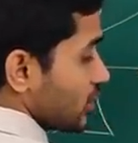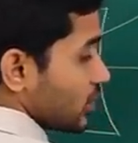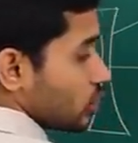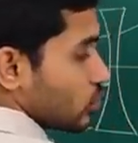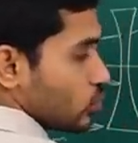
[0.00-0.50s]

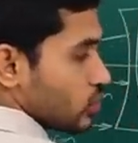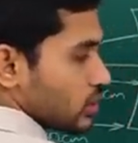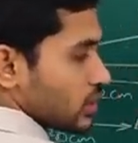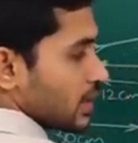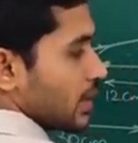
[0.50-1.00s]
6
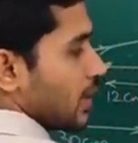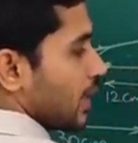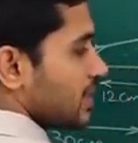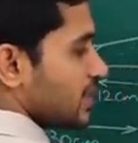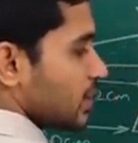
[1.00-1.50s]
twos
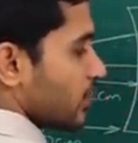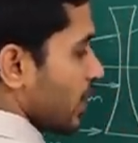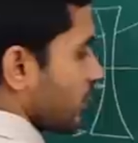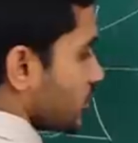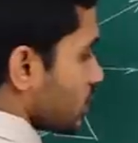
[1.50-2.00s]
and 6
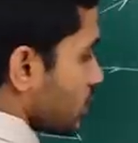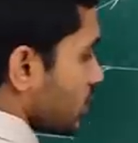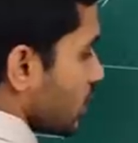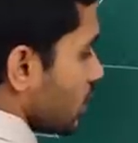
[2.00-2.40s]
fives.